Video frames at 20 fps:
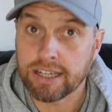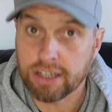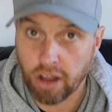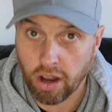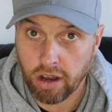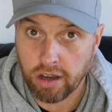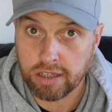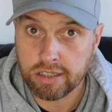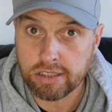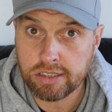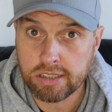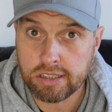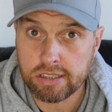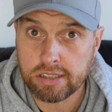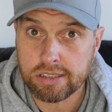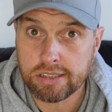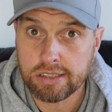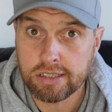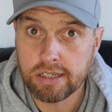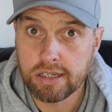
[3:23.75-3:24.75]

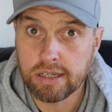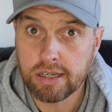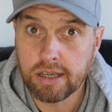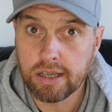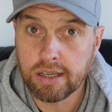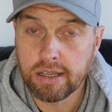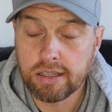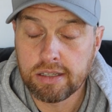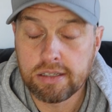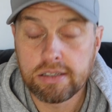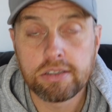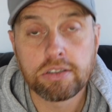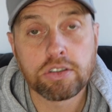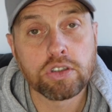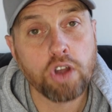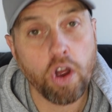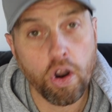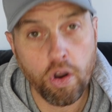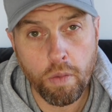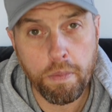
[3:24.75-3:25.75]
it's
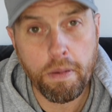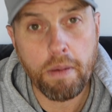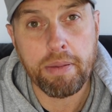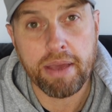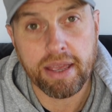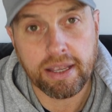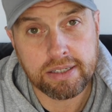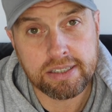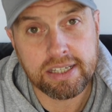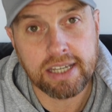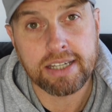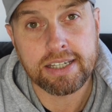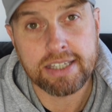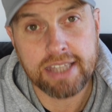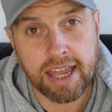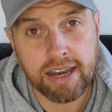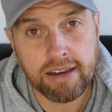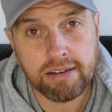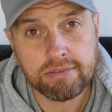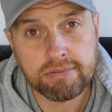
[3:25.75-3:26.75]
gone up a bit since
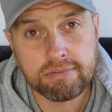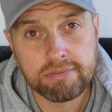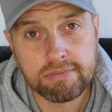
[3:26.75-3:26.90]
then.